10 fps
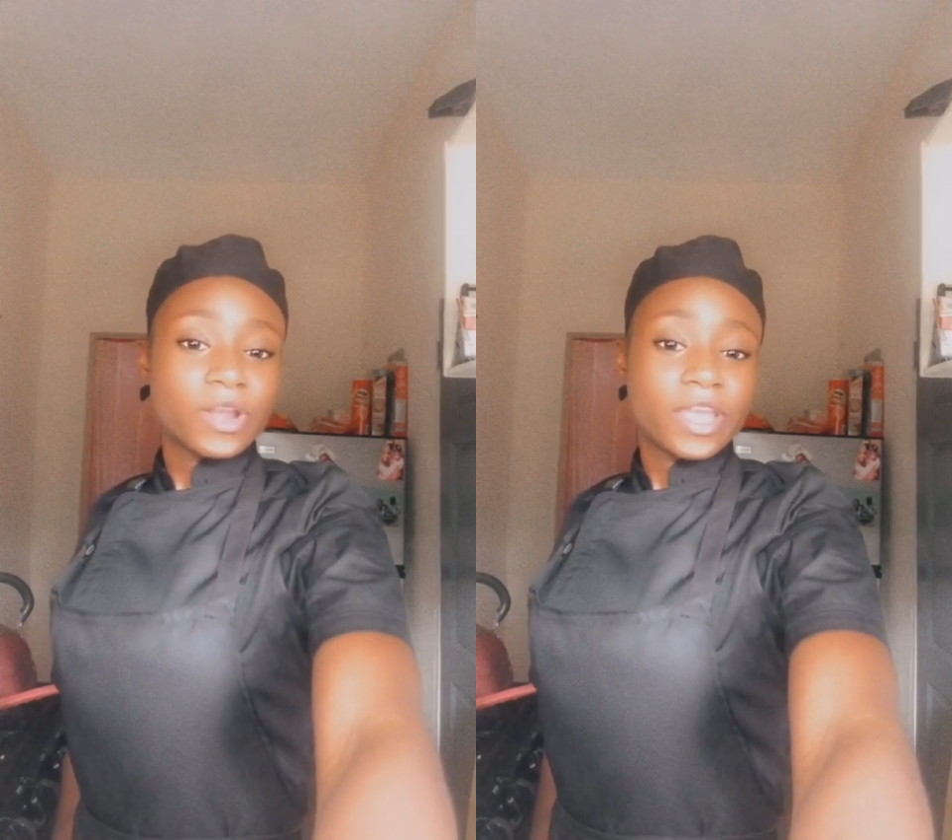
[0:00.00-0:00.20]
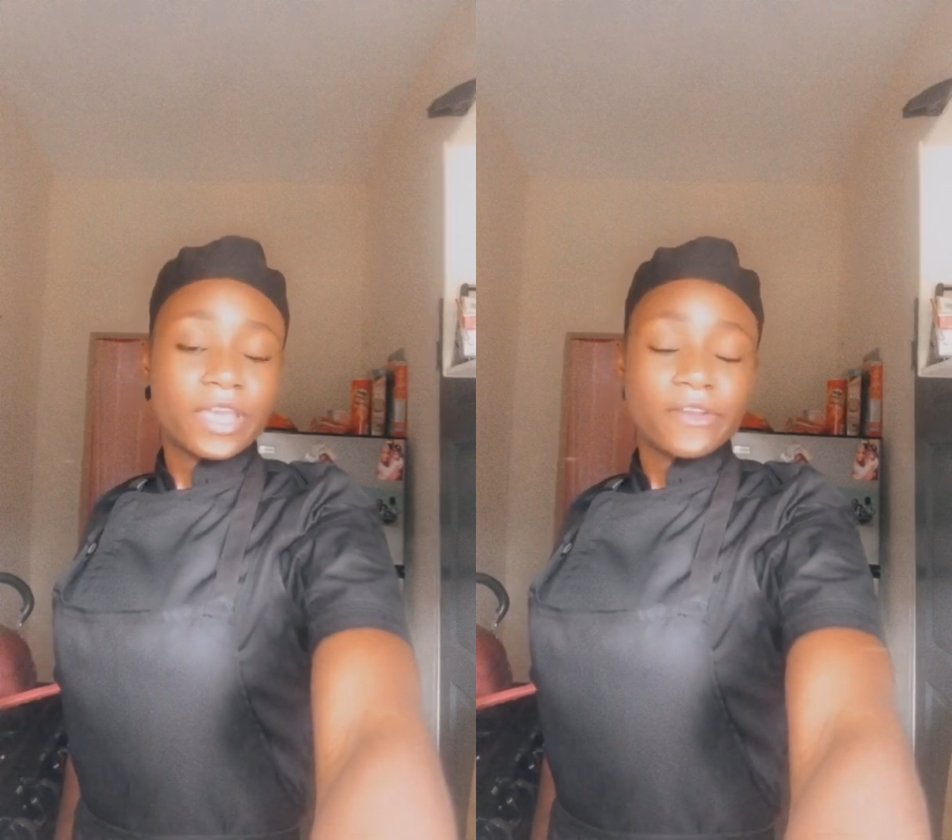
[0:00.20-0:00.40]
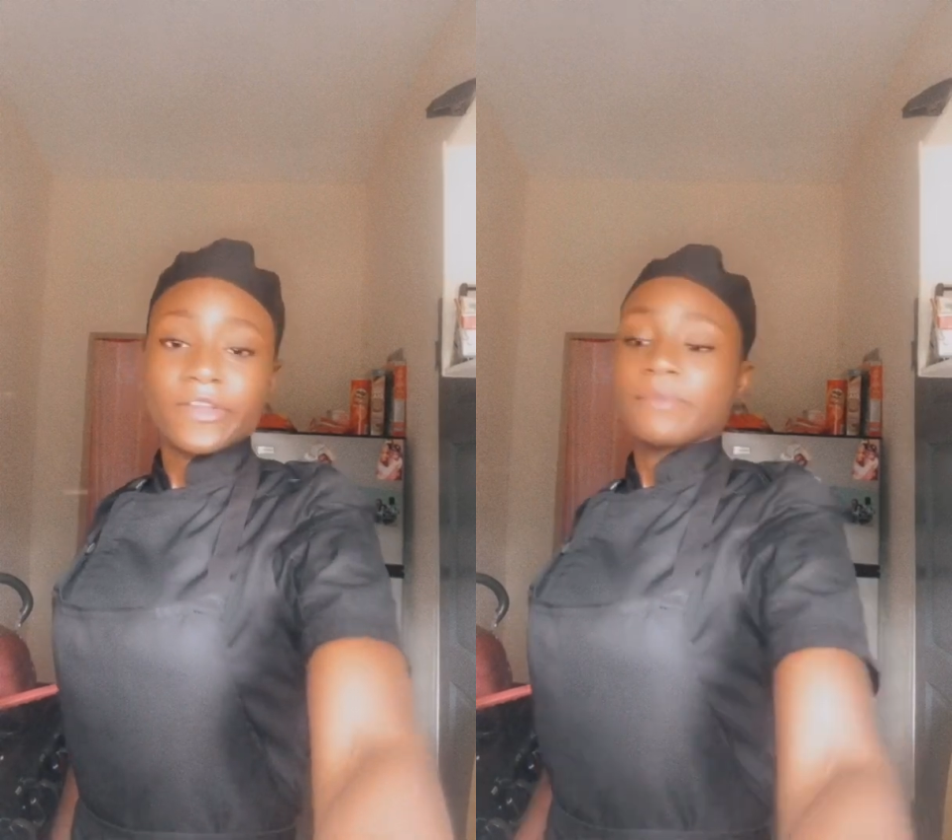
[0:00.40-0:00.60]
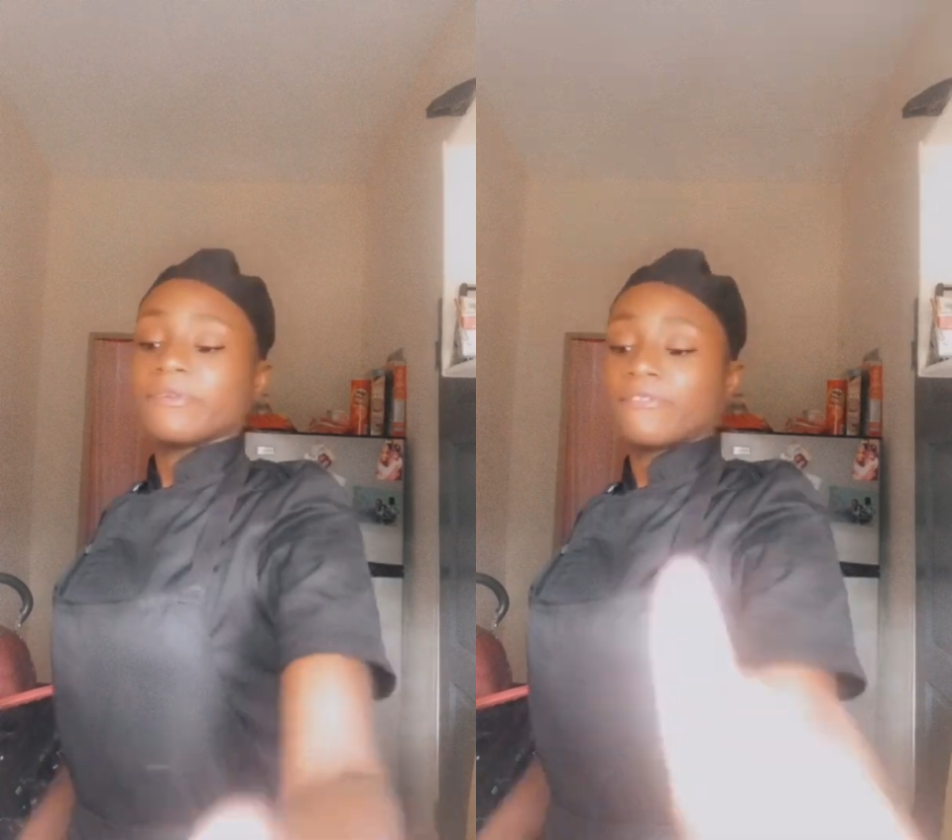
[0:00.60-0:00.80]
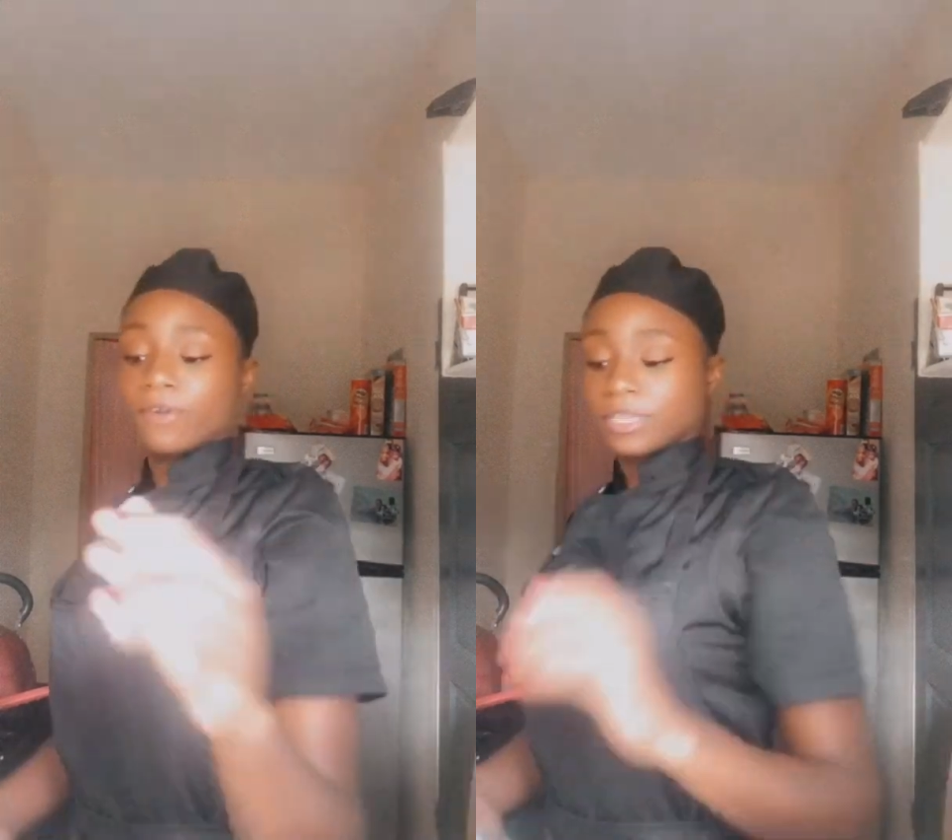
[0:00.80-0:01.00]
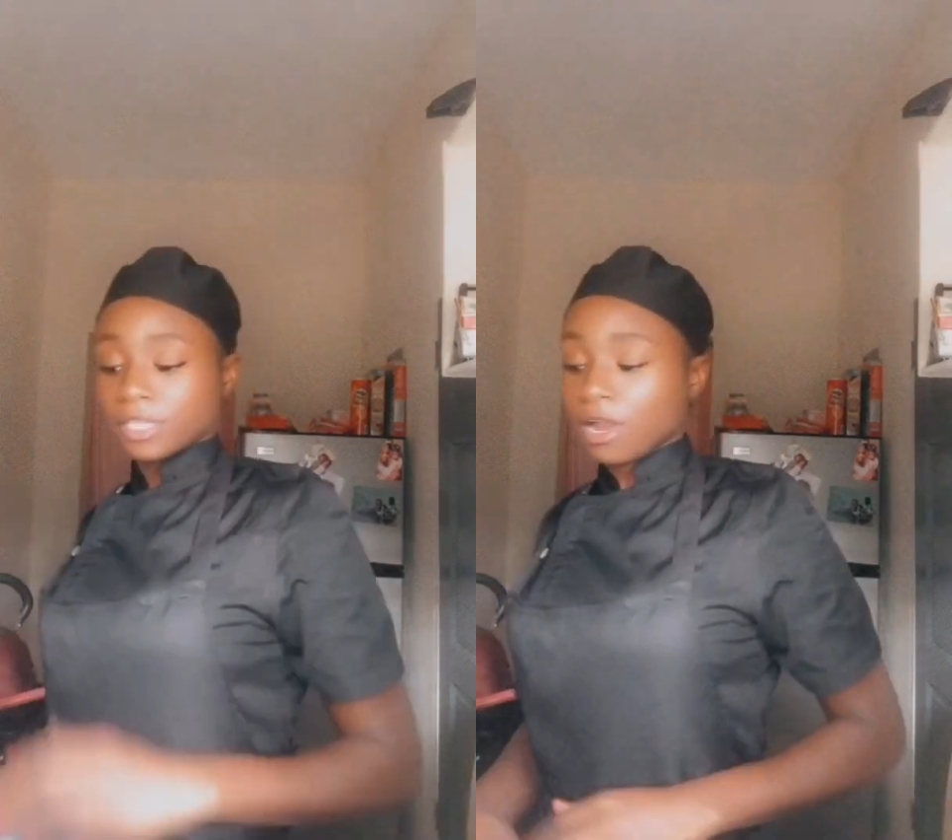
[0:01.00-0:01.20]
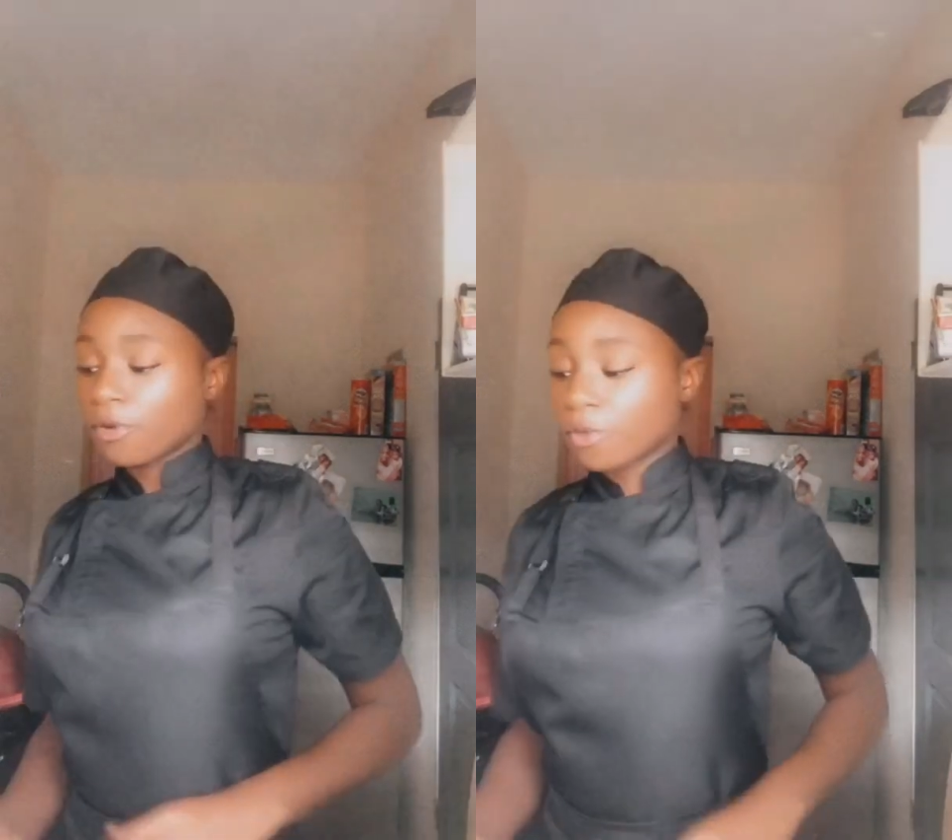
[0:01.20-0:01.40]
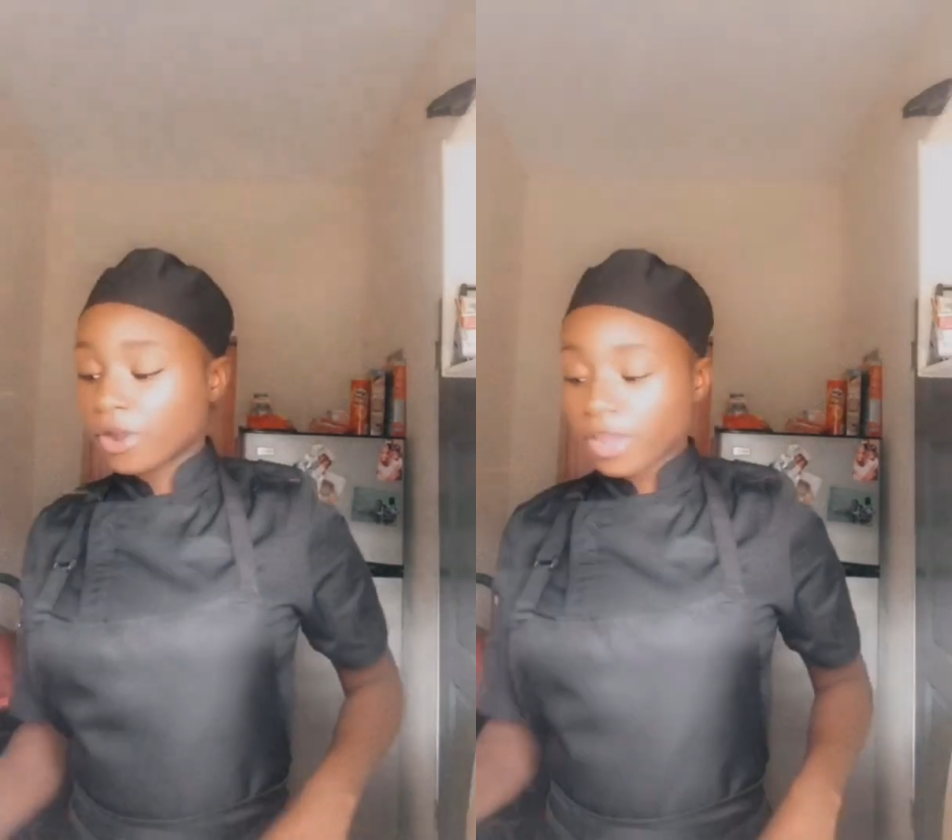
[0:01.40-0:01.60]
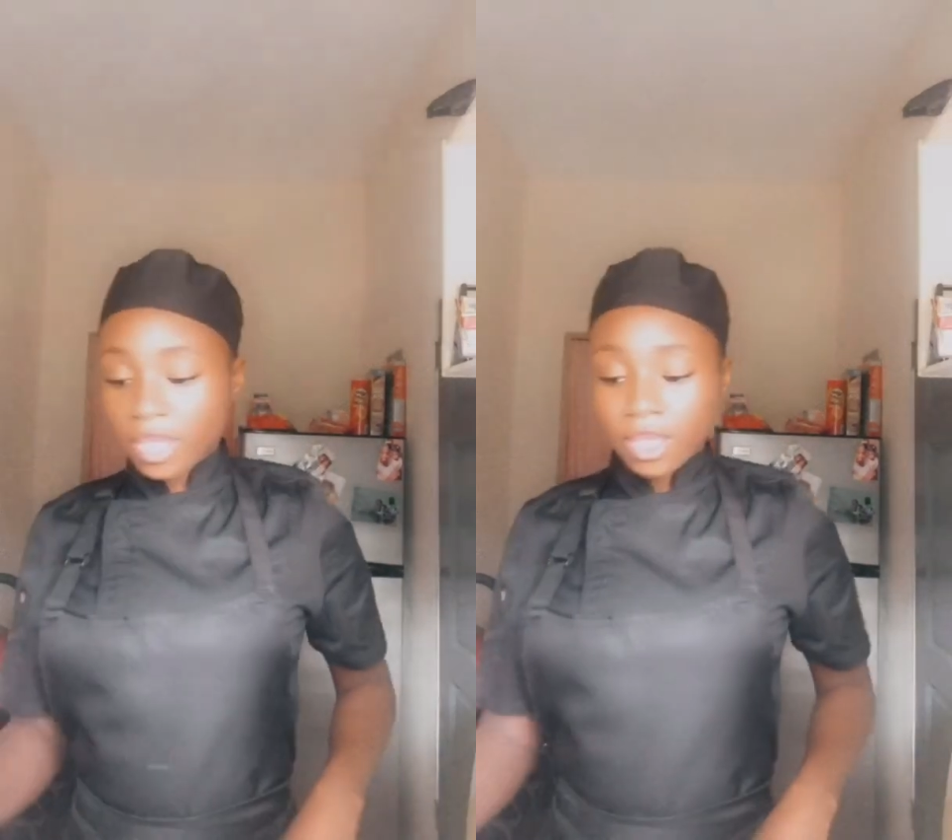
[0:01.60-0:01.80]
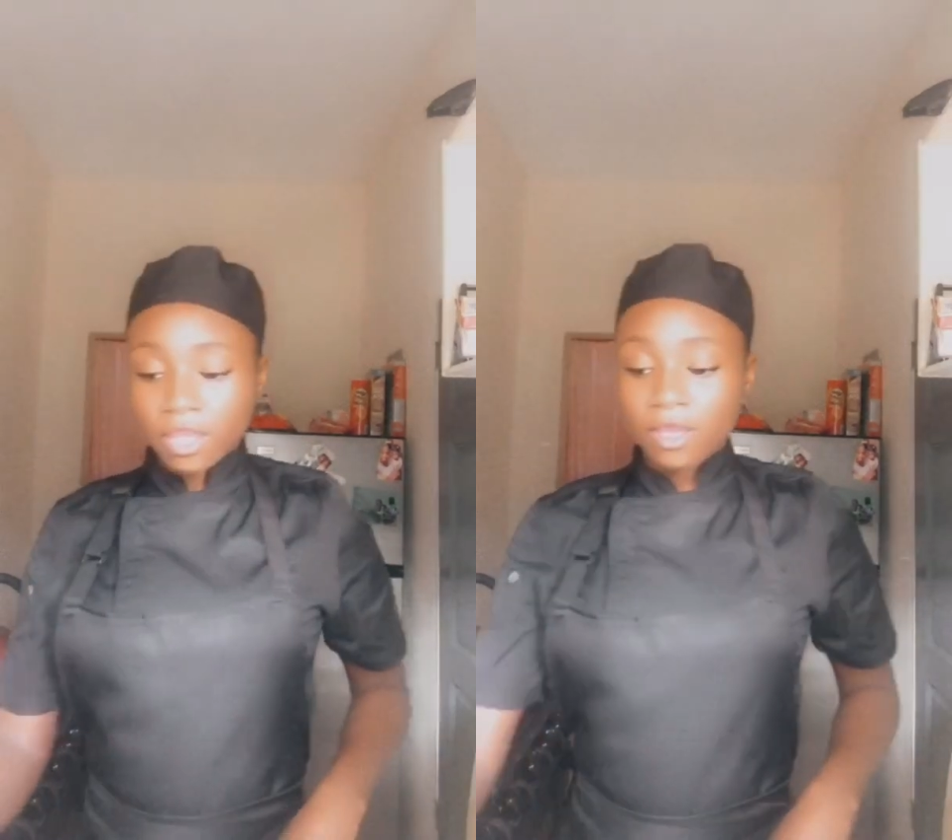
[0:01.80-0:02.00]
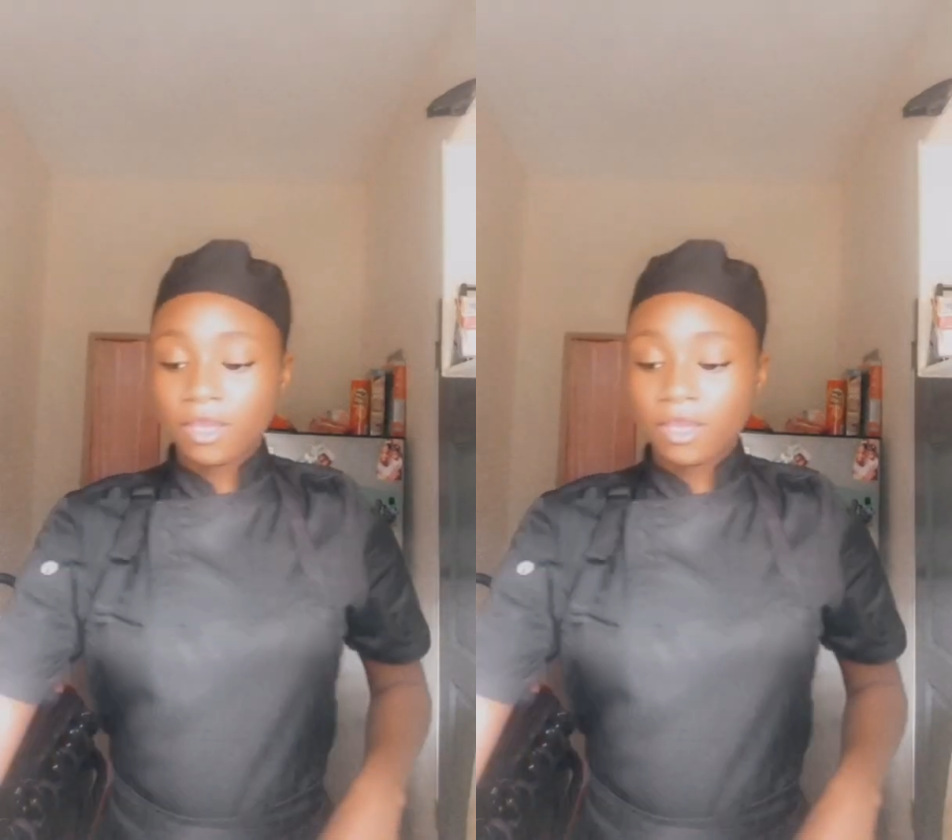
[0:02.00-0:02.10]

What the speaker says: area before you start working.